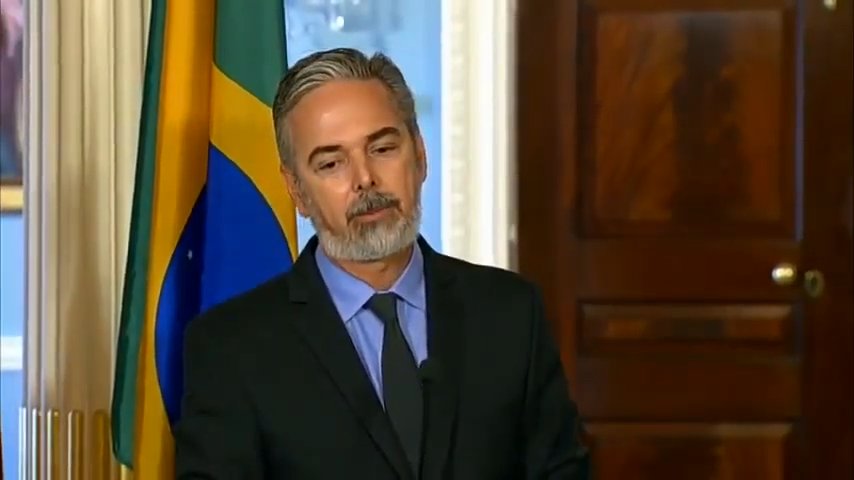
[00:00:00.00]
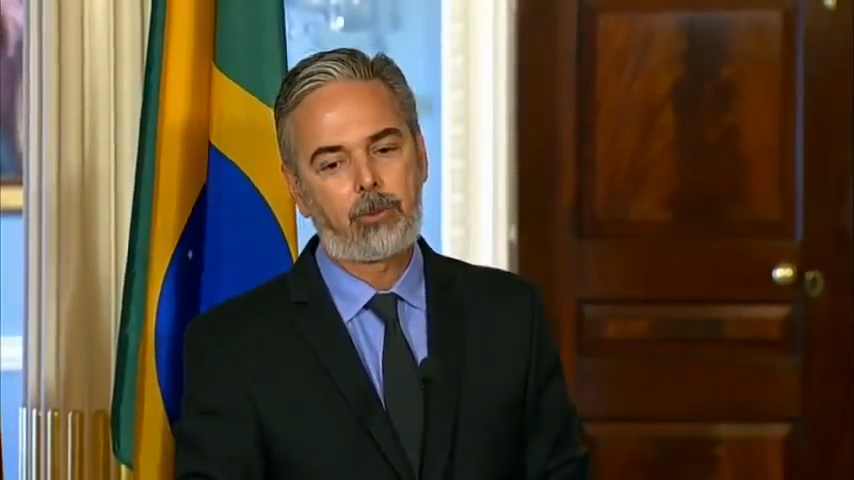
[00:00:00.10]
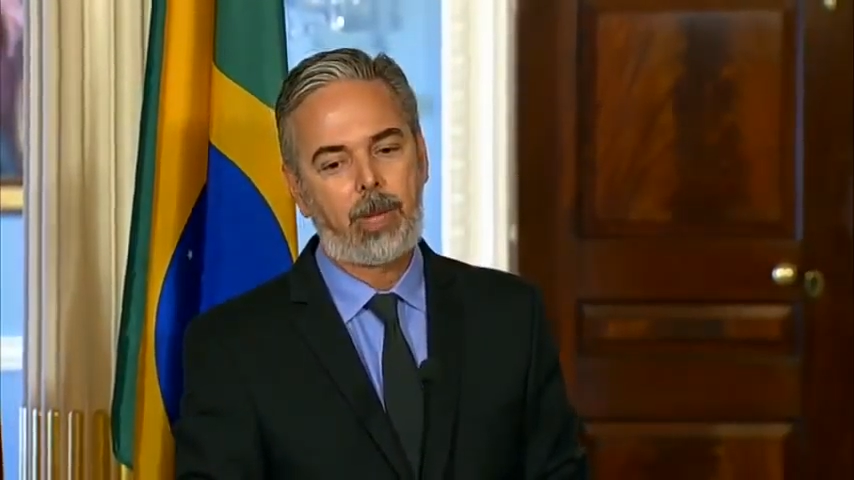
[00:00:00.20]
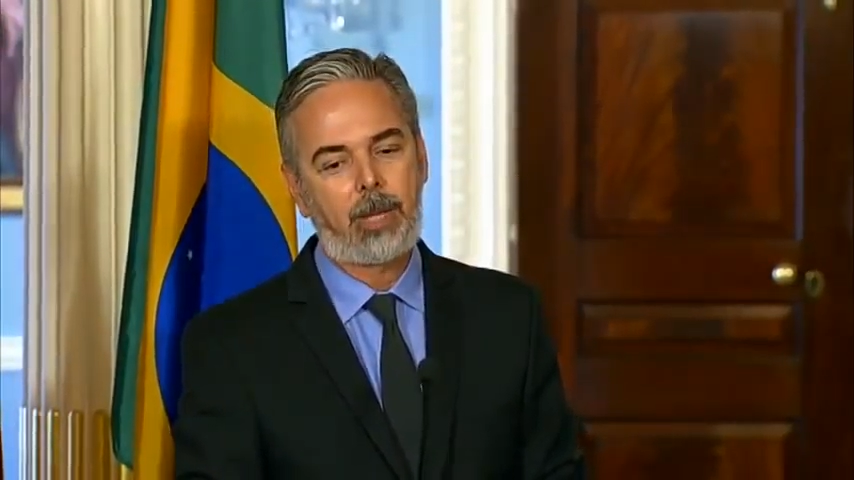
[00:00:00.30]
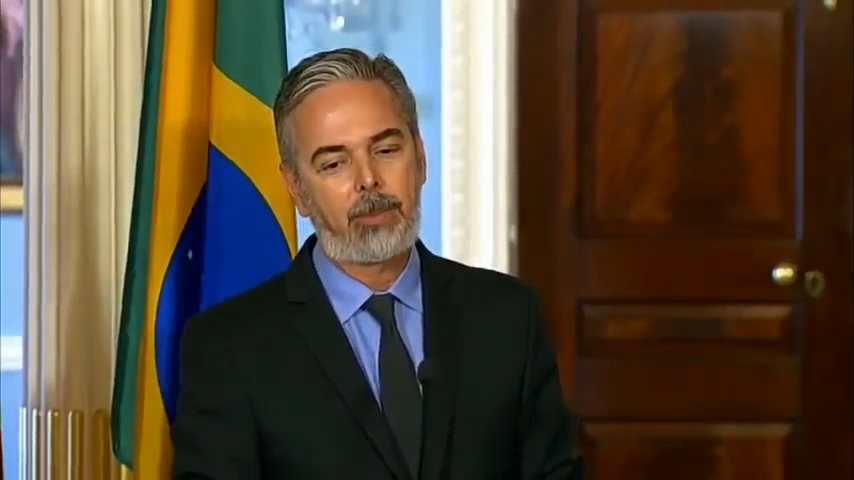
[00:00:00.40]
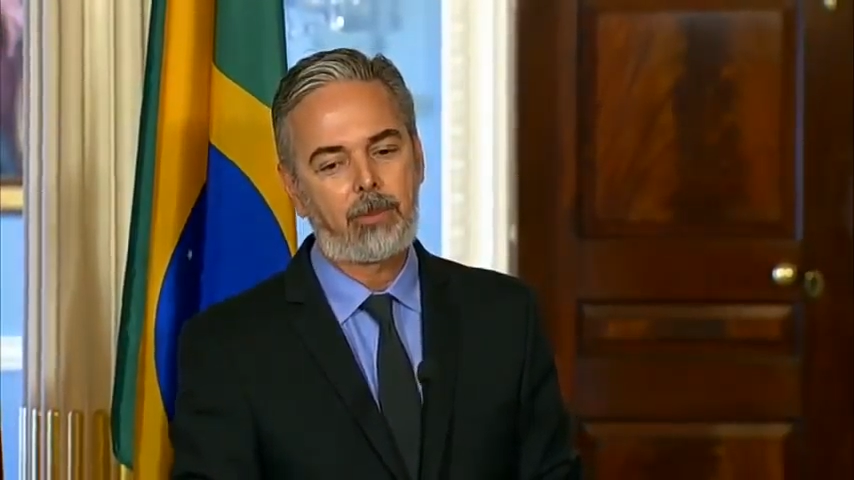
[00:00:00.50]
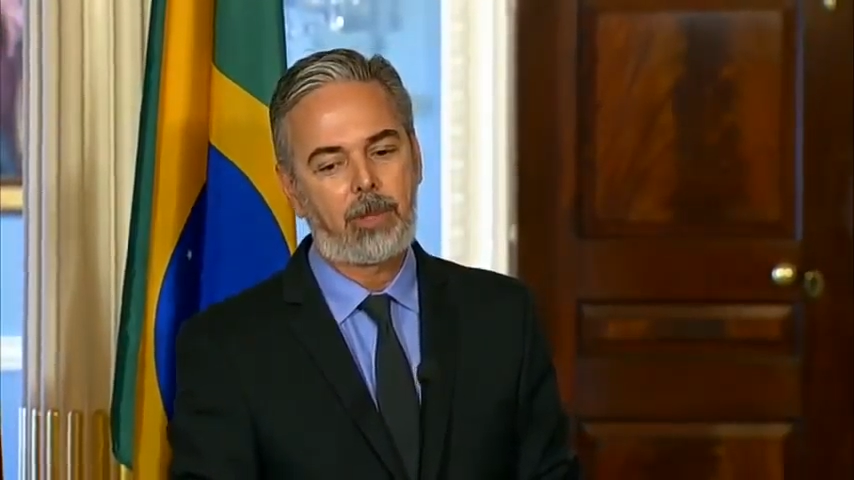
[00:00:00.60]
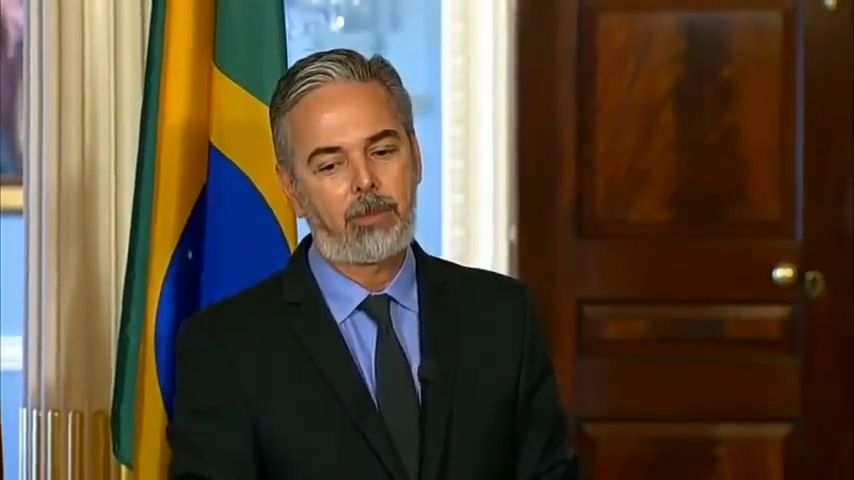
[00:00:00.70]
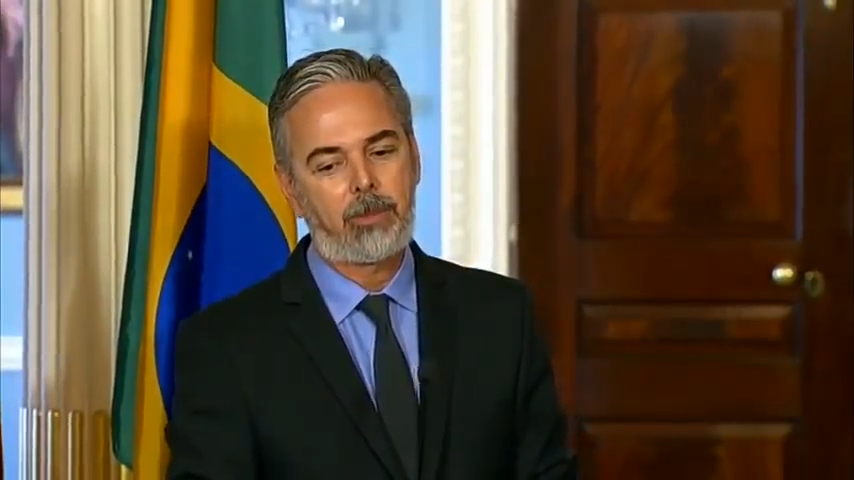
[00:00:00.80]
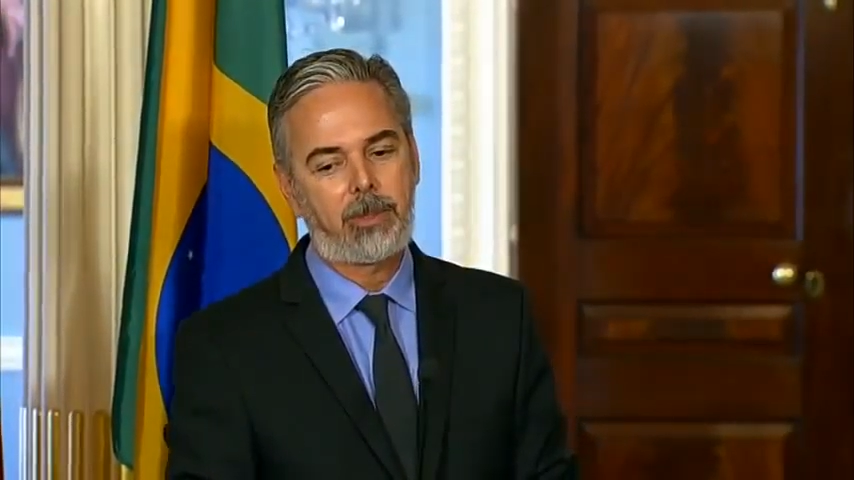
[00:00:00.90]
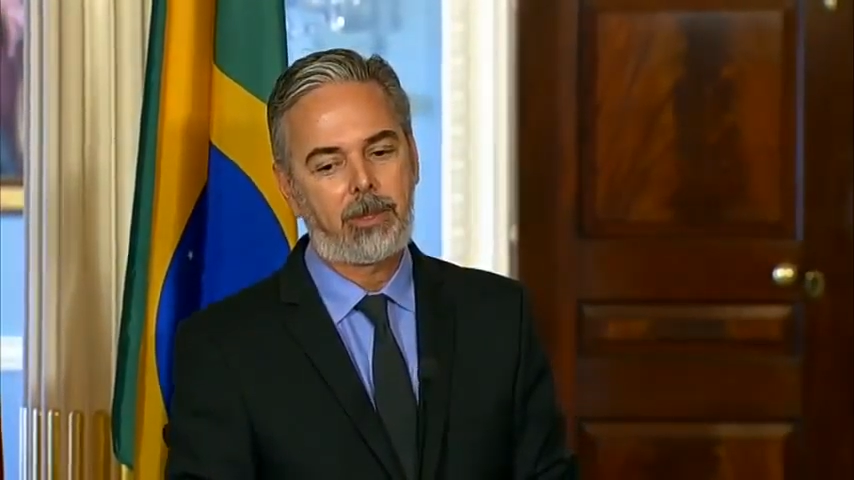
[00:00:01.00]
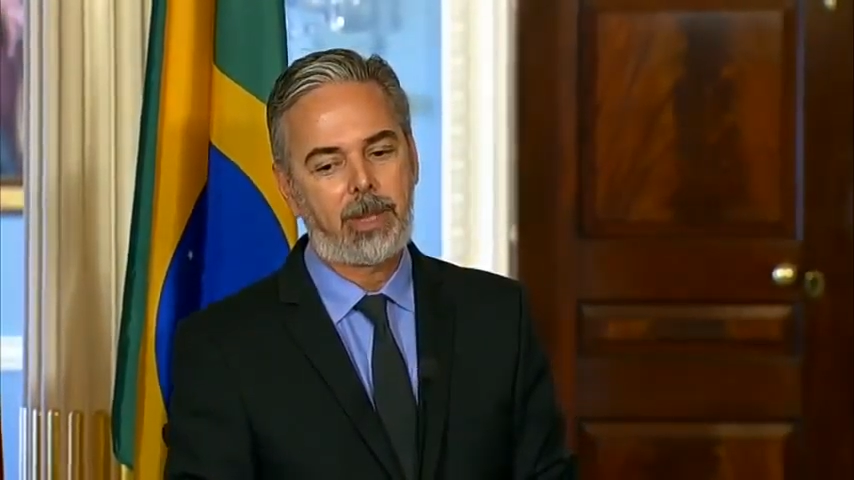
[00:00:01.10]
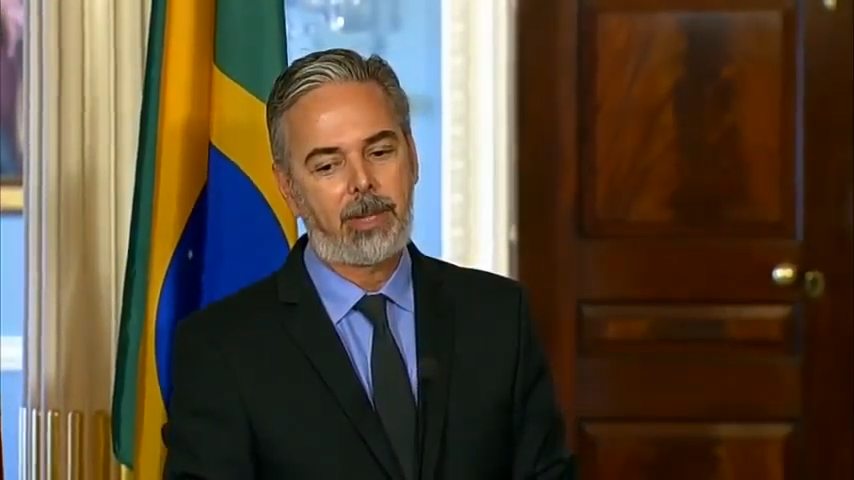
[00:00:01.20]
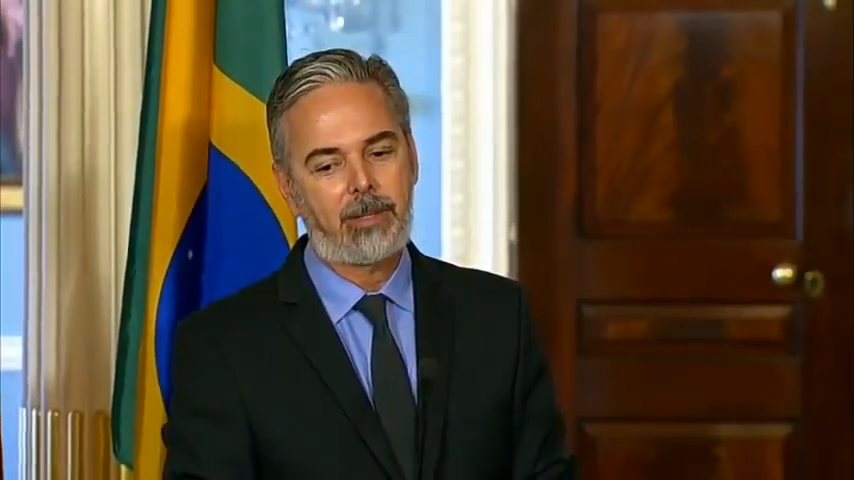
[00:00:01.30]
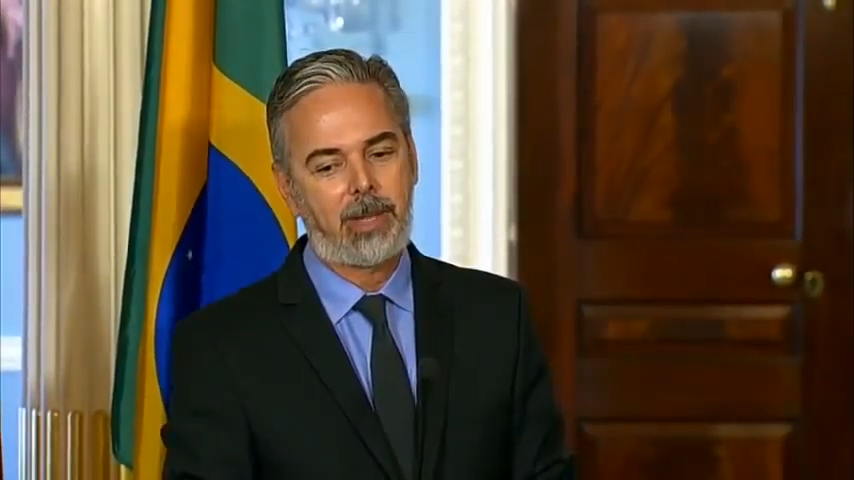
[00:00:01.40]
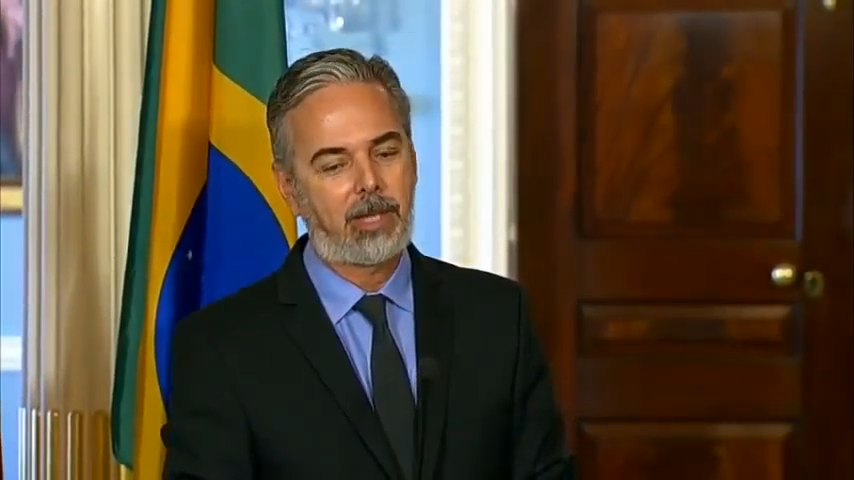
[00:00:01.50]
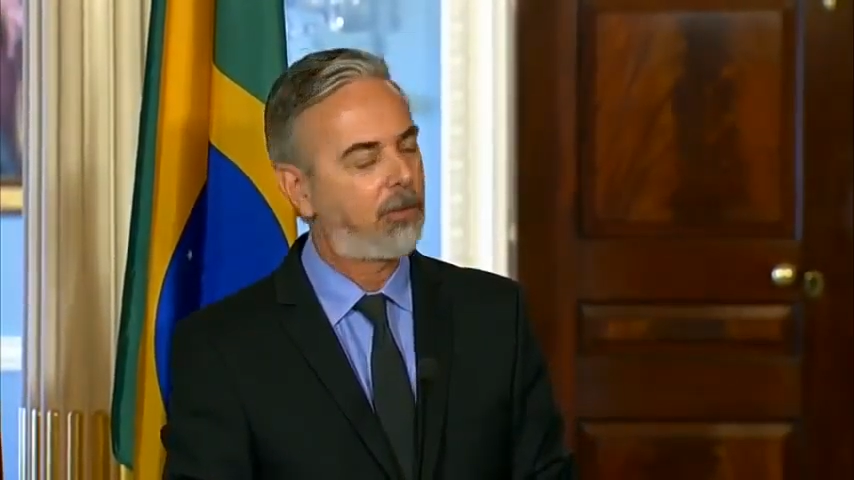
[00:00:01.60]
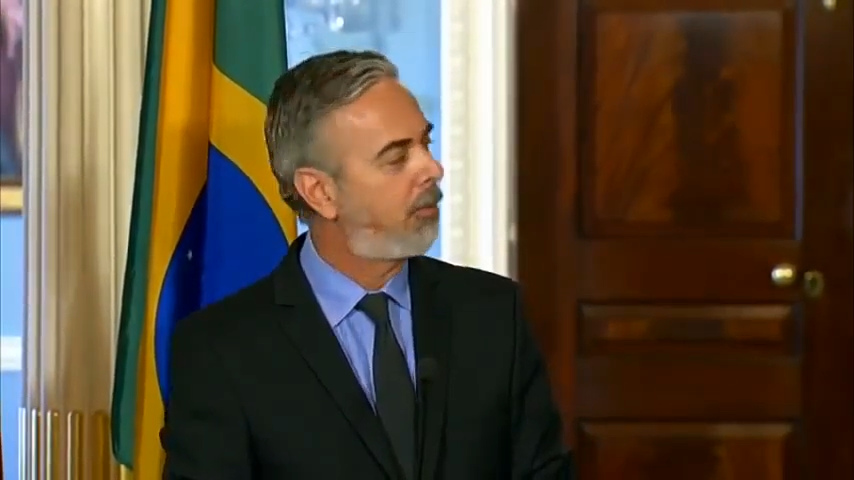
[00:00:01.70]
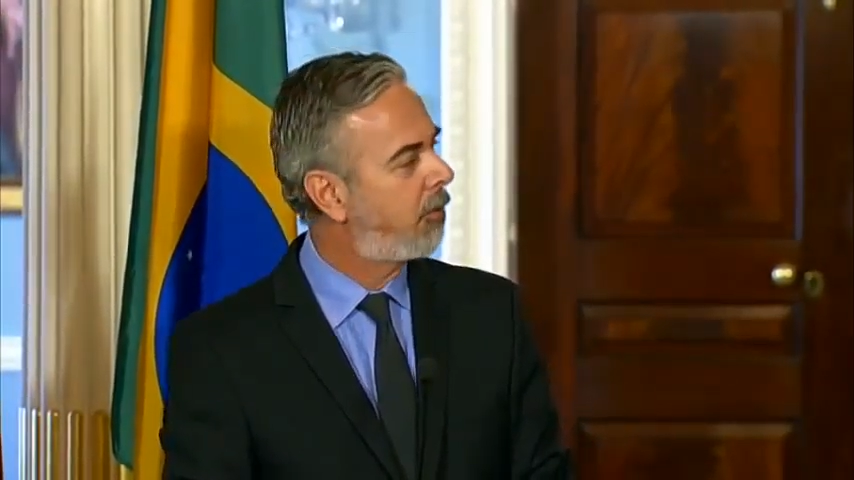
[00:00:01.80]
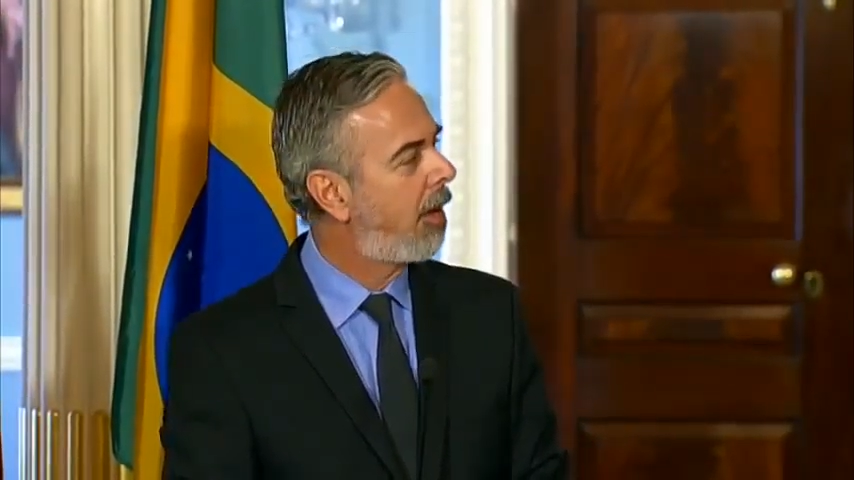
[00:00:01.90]
trade between Brazil and the United States
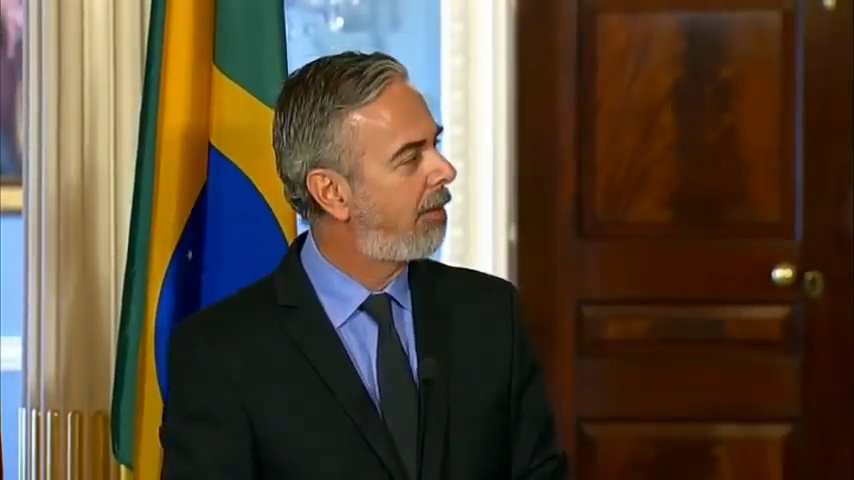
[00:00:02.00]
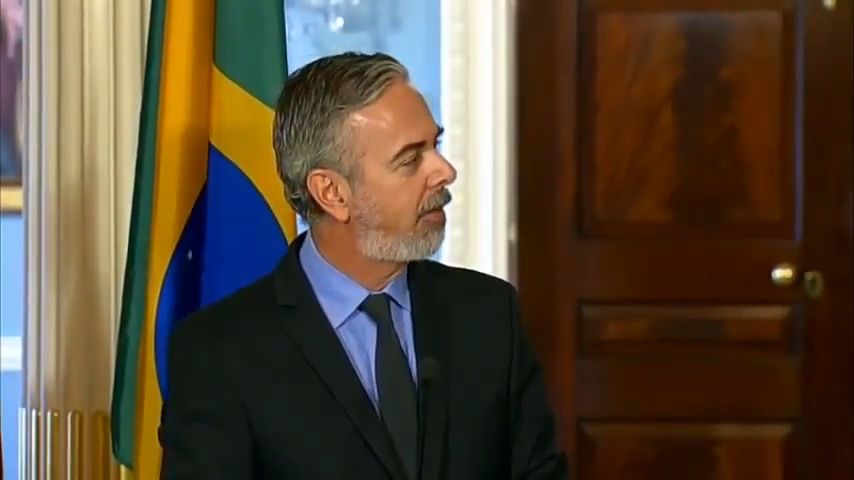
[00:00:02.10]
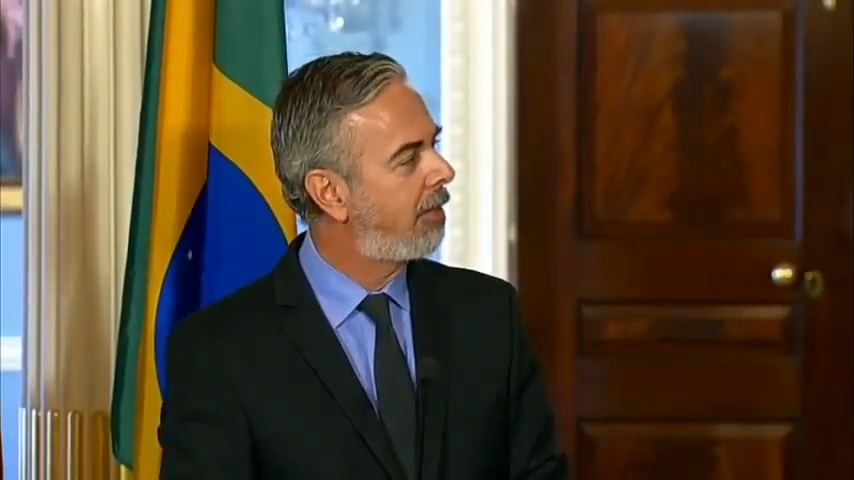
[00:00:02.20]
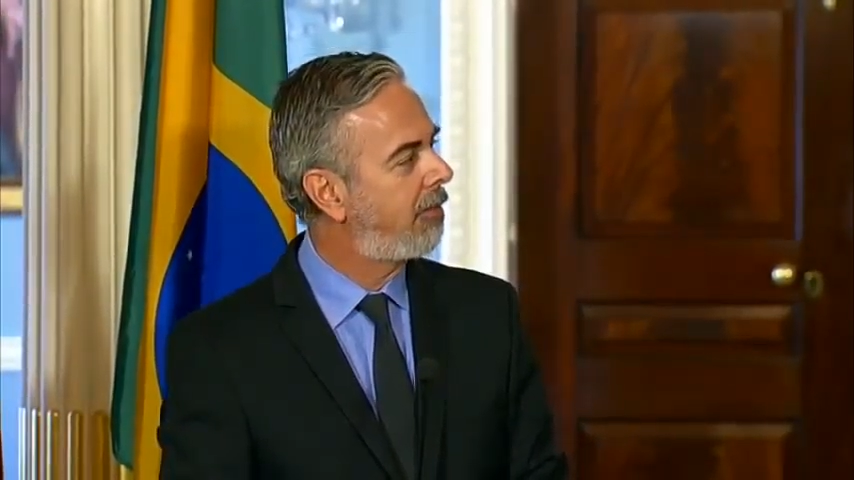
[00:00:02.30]
from thriving.